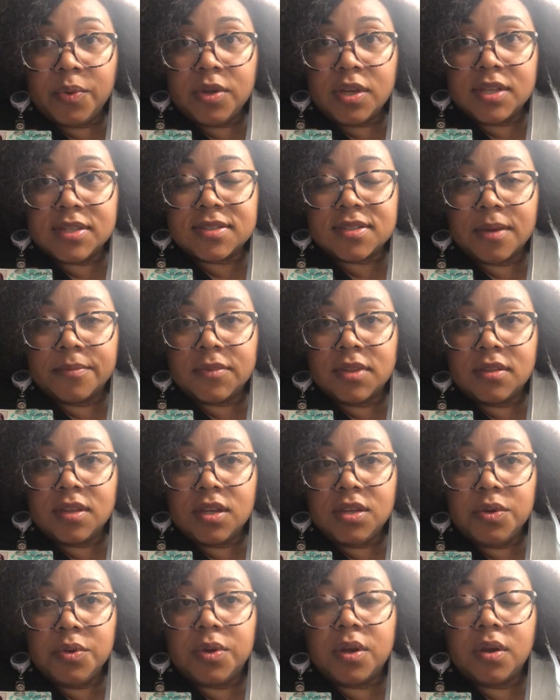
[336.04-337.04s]
is something
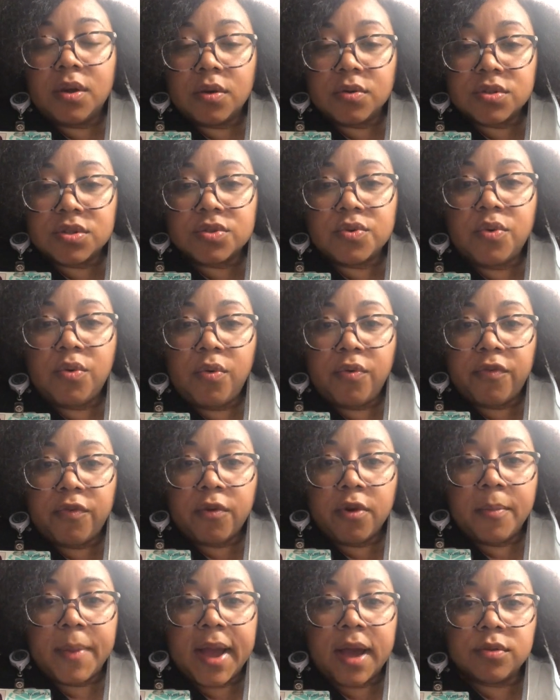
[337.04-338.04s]
that you can go to school
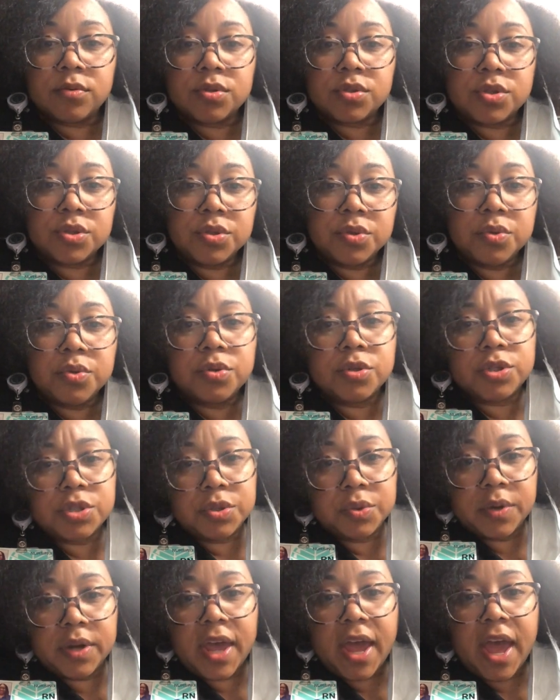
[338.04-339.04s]
for about 2
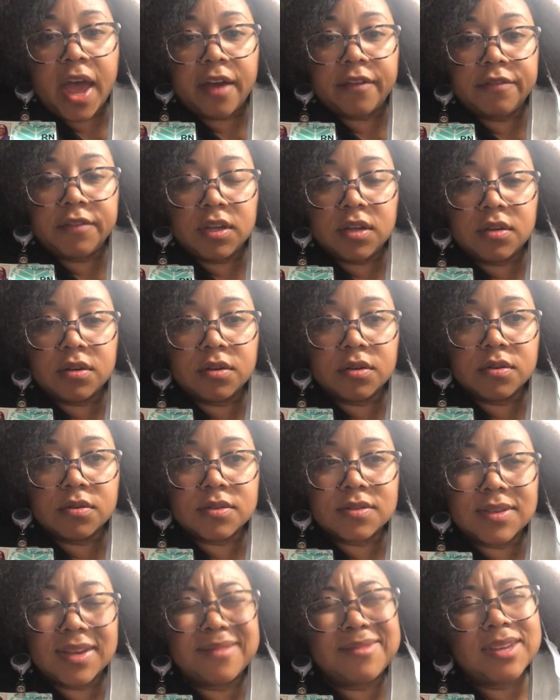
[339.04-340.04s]
to 2.5
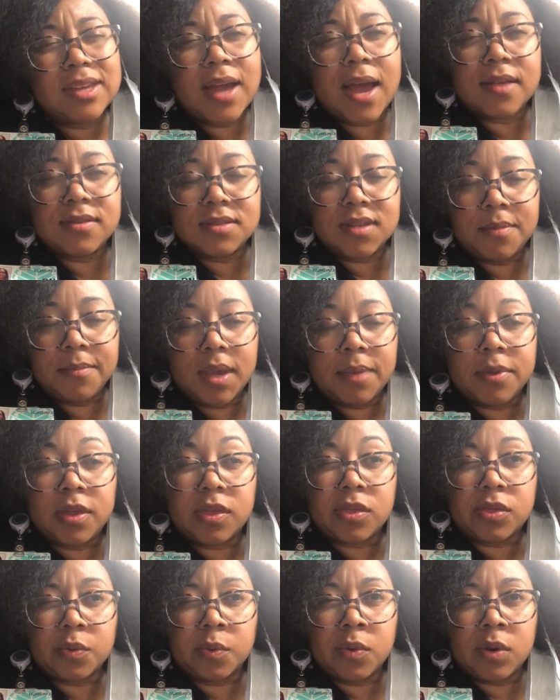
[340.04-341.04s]
years, but I'd say maybe
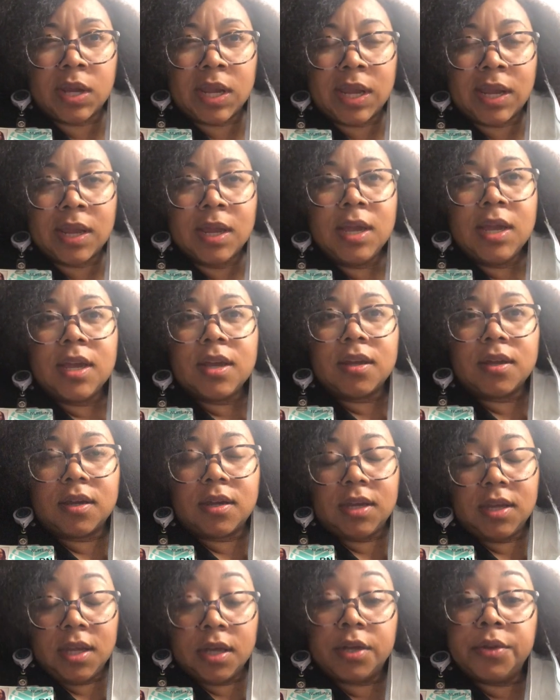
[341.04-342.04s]
3,
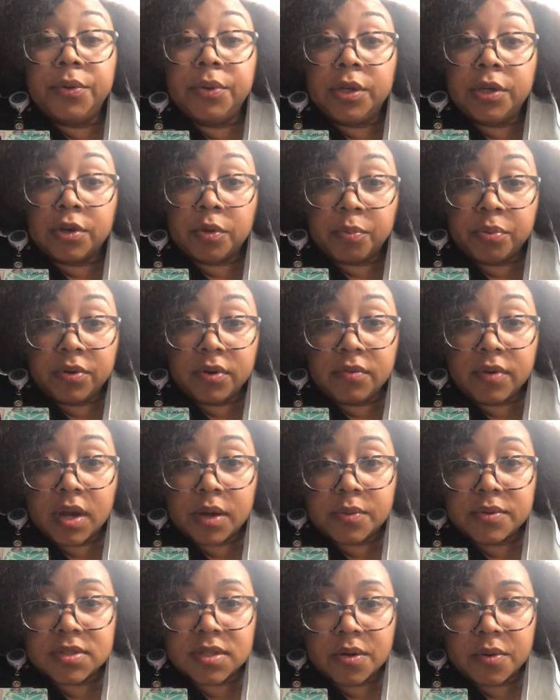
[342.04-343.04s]
including your
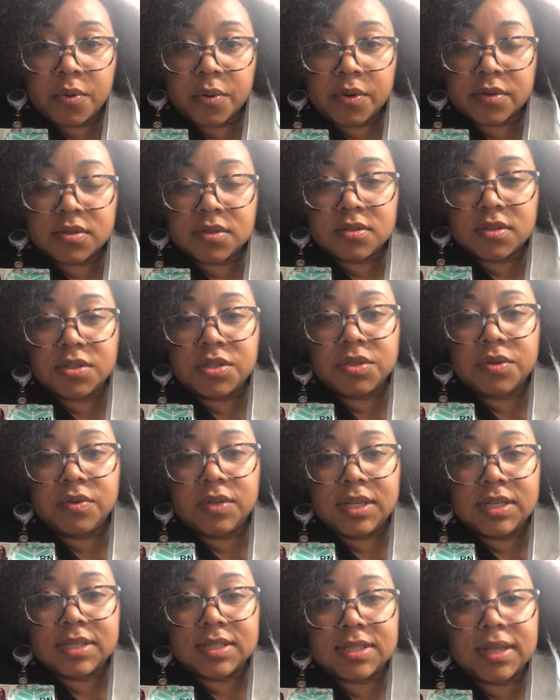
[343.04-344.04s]
prerequisite courses that you
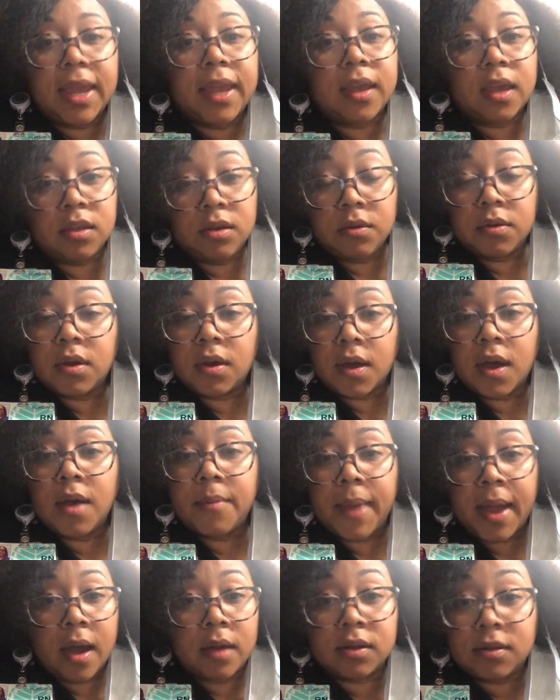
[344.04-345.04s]
need to take, and you can
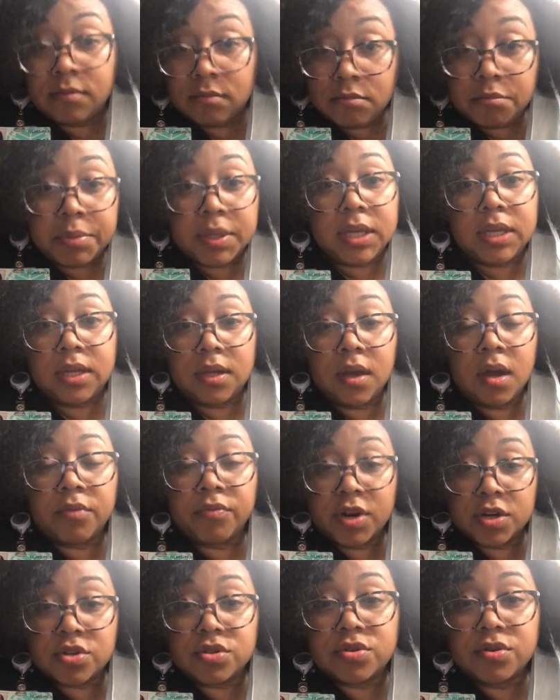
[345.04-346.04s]
come out and be a
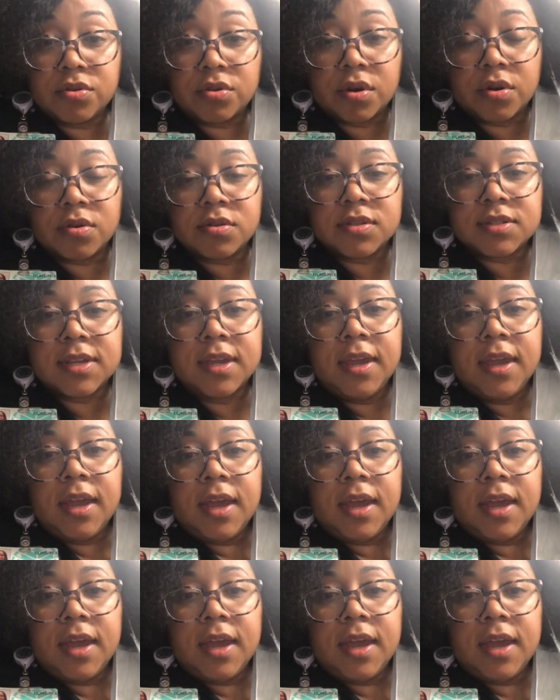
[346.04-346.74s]
registered nurse.